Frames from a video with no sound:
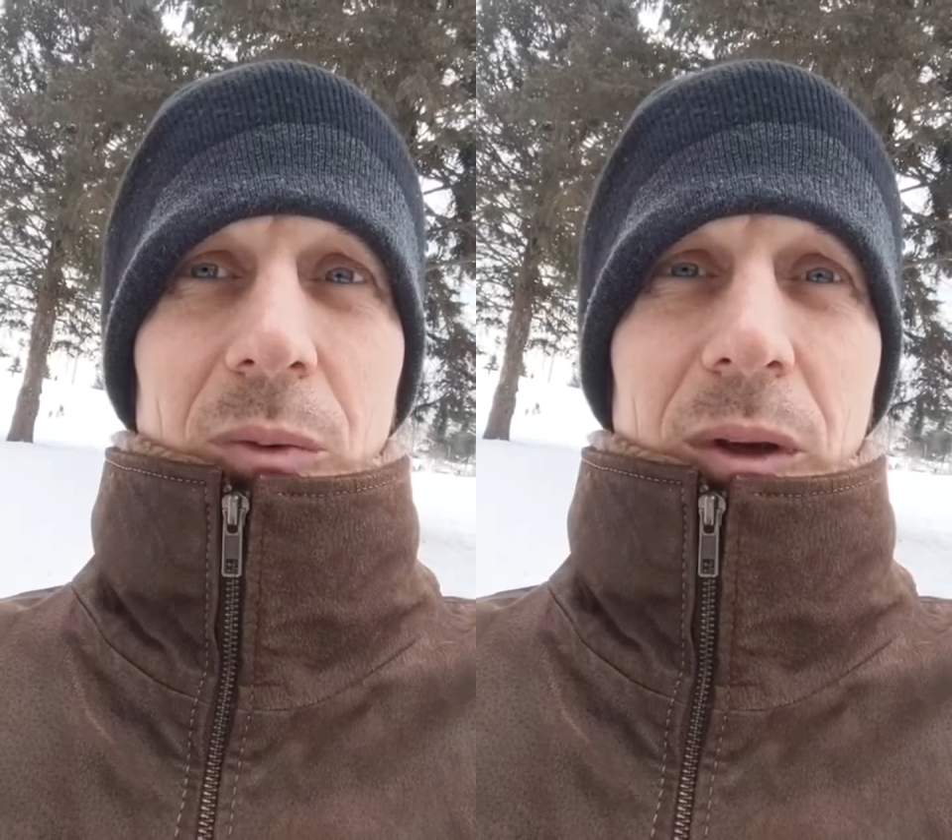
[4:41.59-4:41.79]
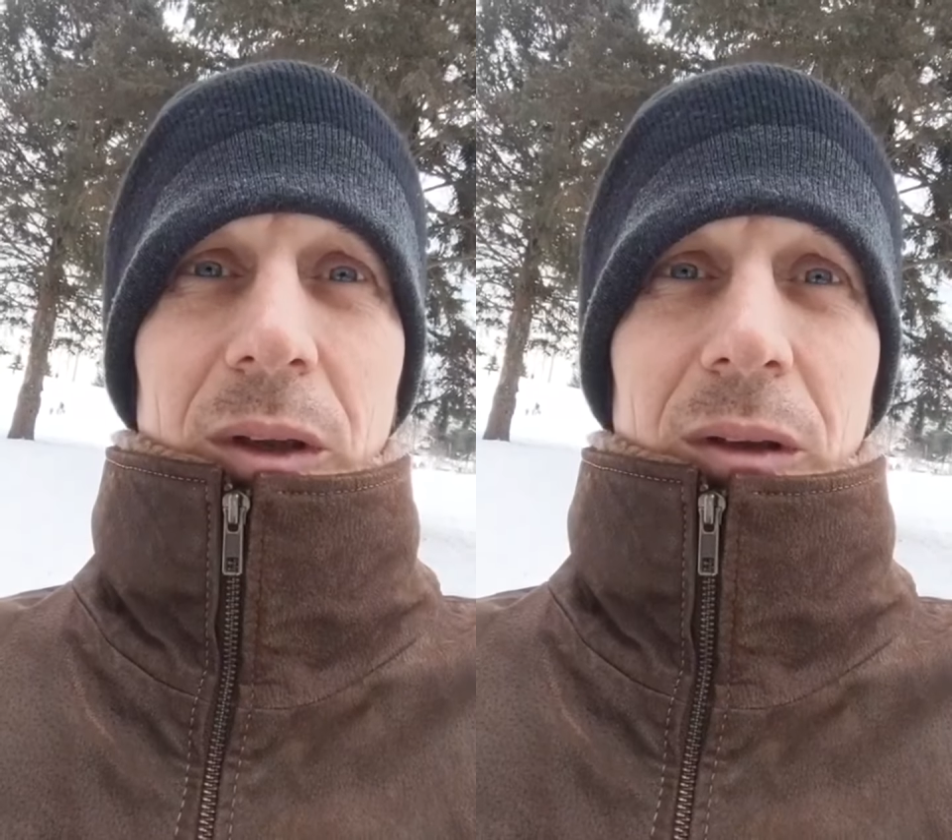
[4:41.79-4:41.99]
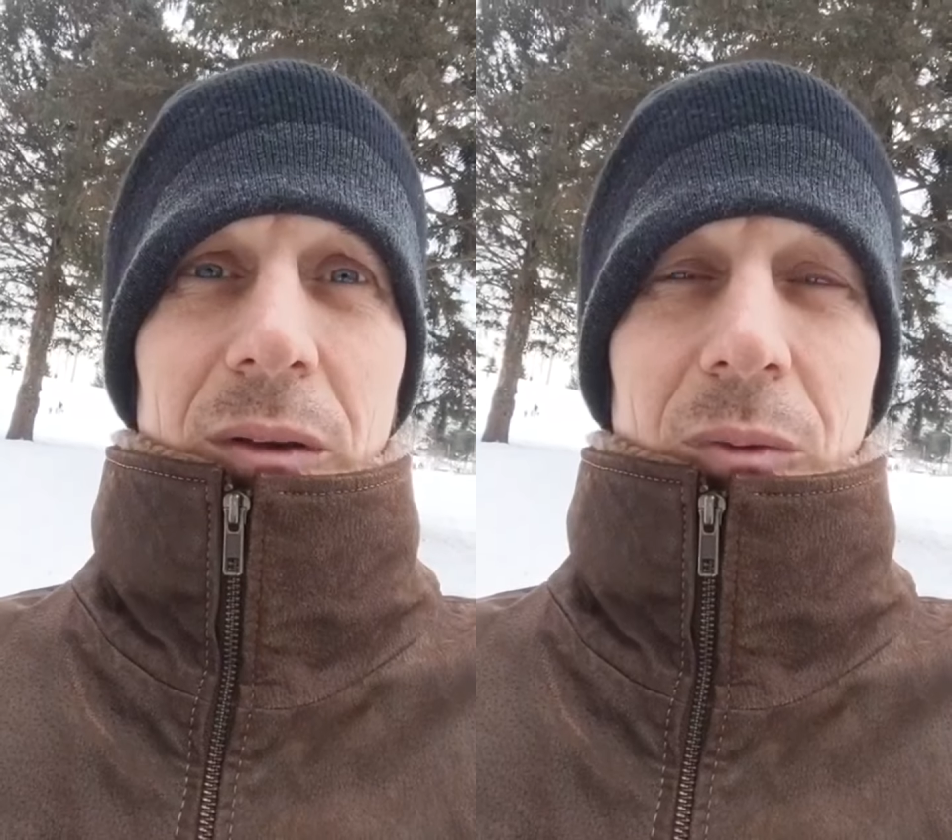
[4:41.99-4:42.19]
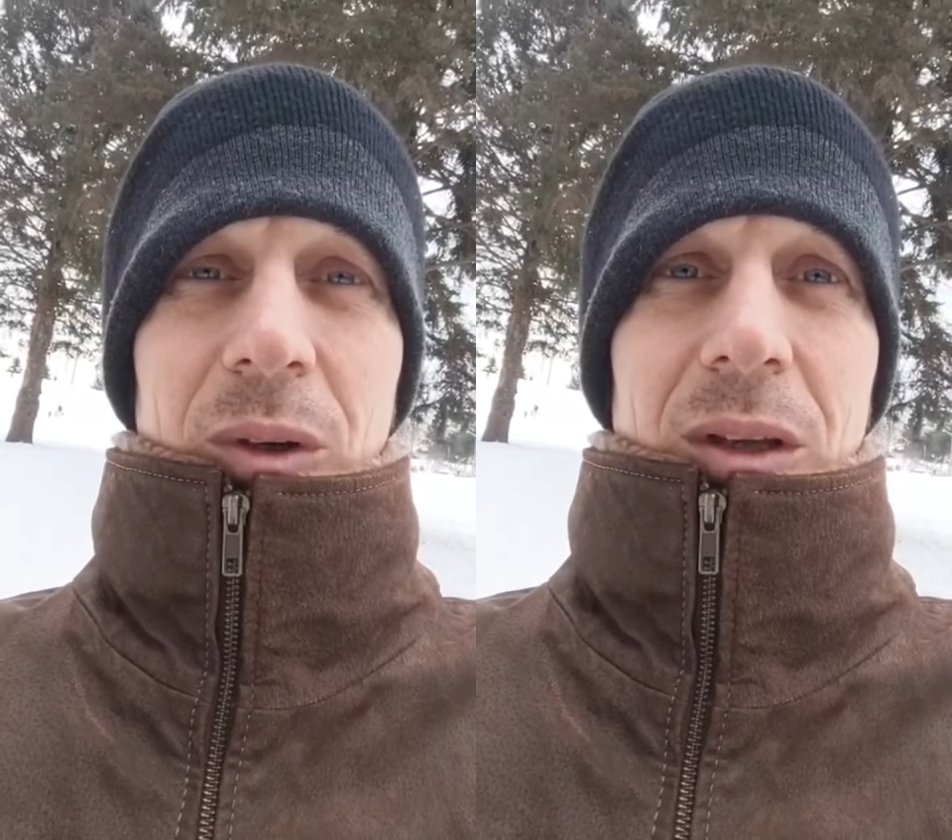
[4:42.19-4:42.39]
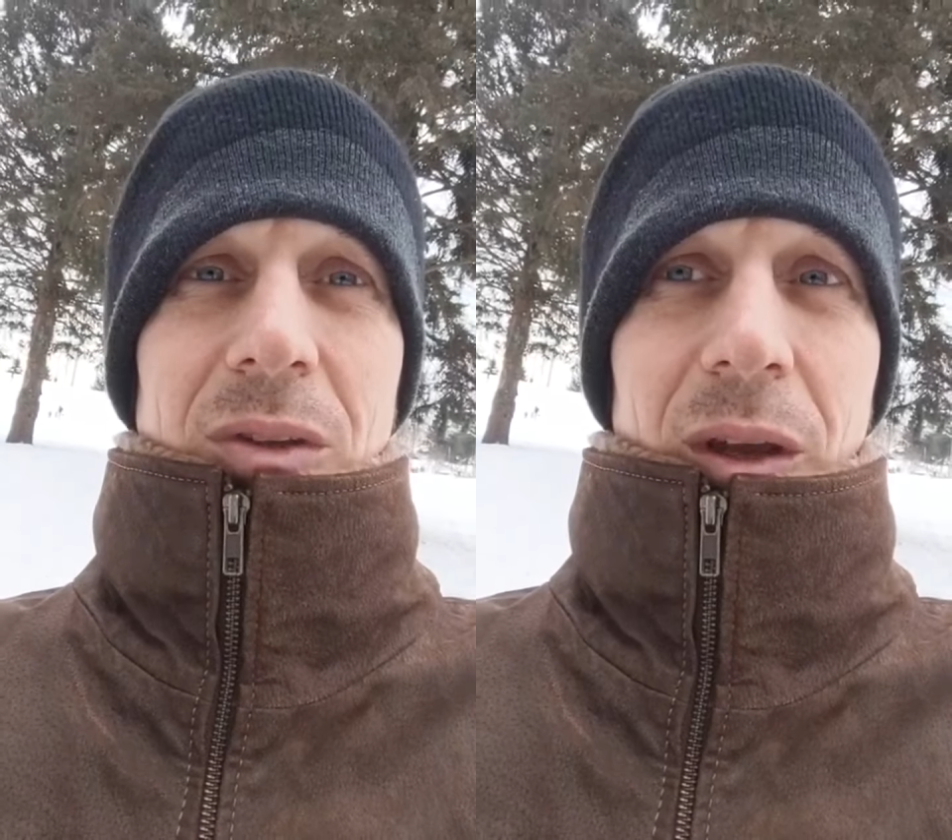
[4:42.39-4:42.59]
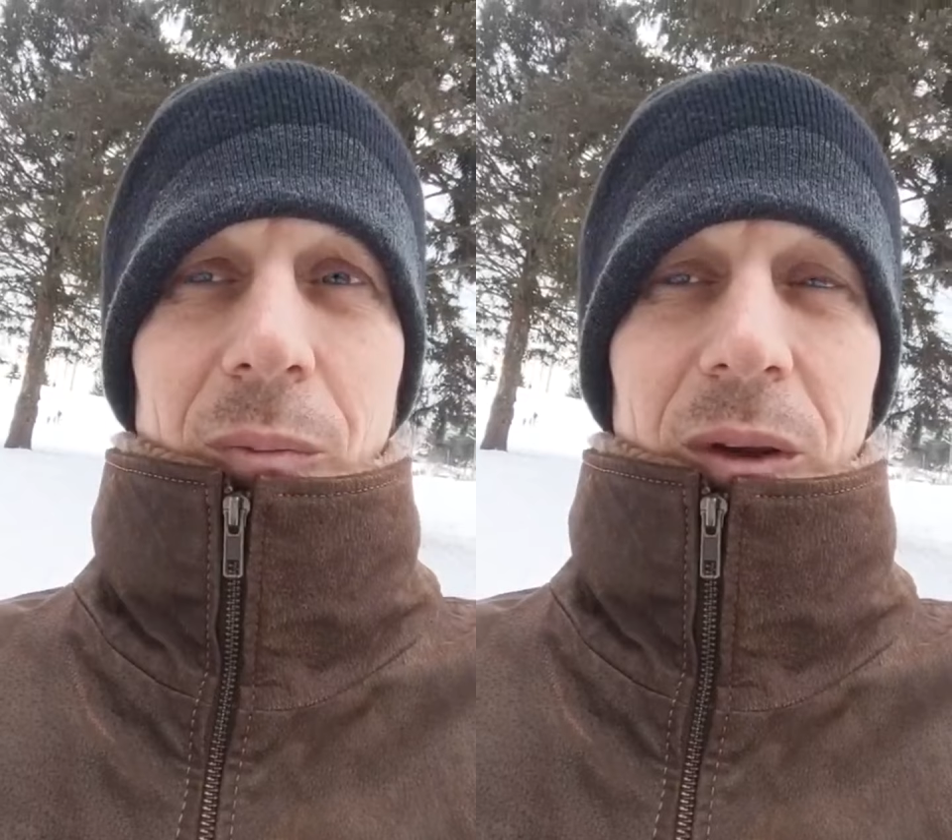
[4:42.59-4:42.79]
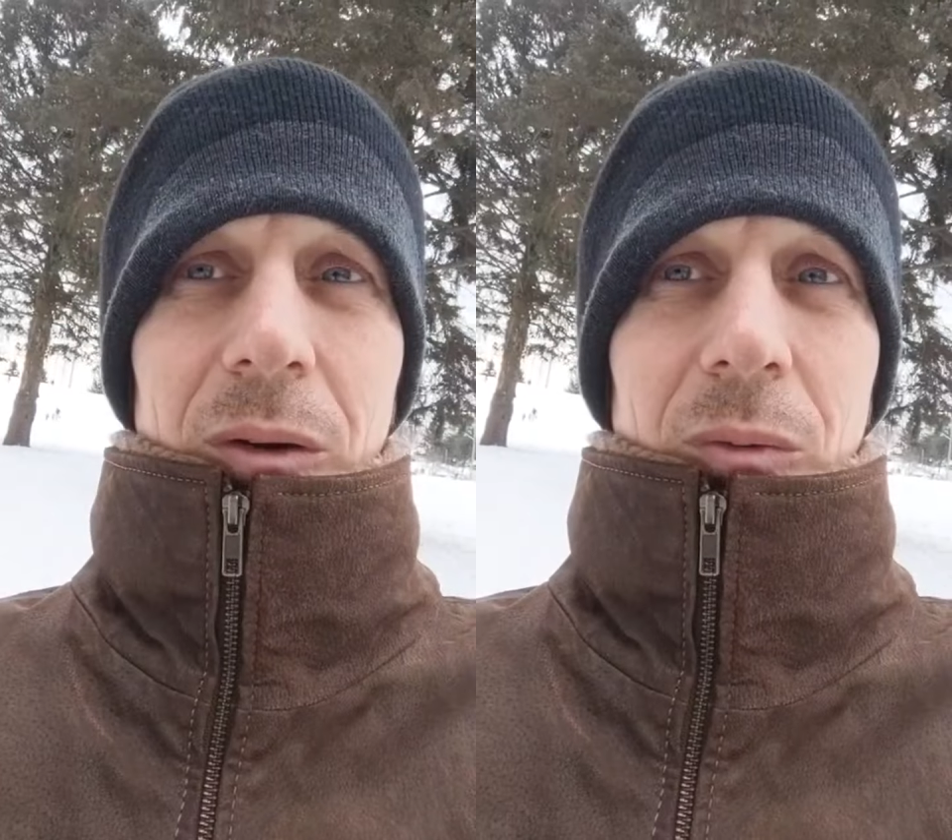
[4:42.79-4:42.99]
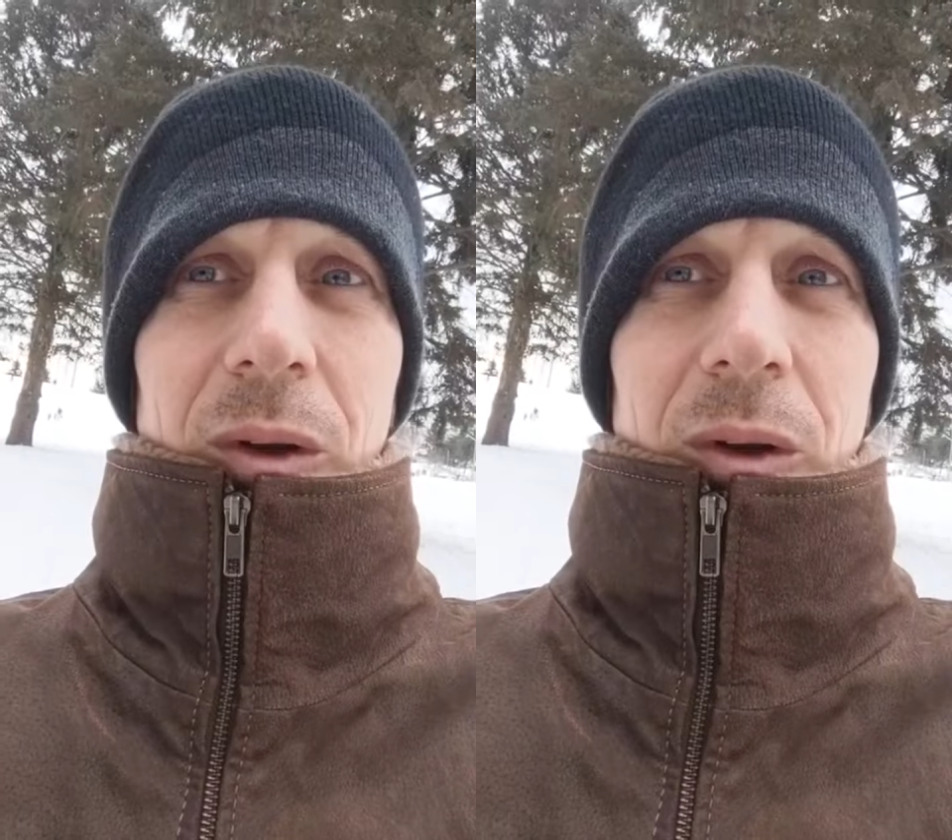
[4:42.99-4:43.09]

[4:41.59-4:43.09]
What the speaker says: We did something.